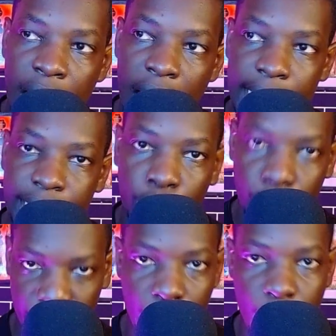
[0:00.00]
and
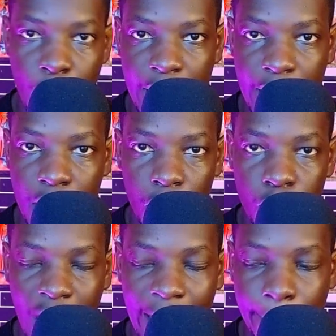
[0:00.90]
Christian Romero, right?